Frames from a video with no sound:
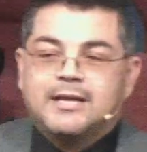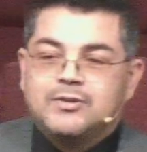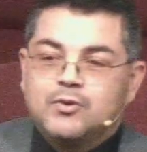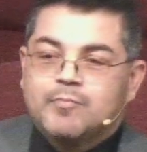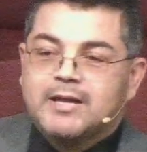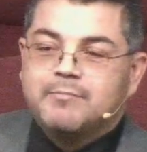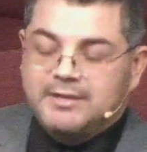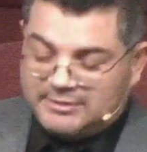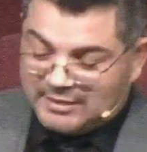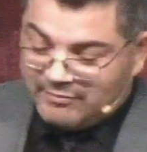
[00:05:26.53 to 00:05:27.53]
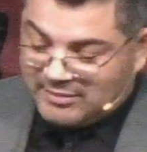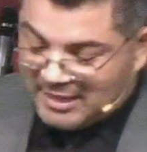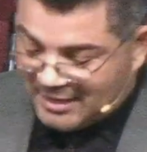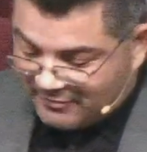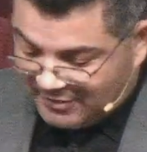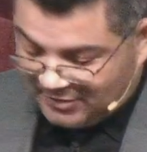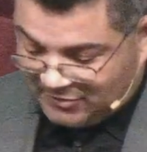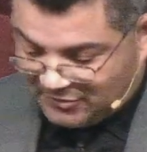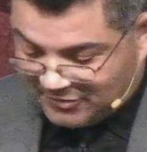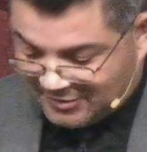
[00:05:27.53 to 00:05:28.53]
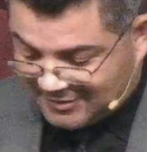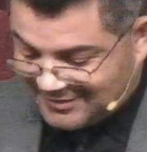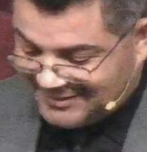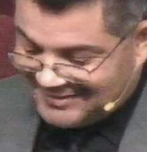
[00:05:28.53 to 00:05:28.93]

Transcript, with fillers: then you might be a Seventh day Adventist.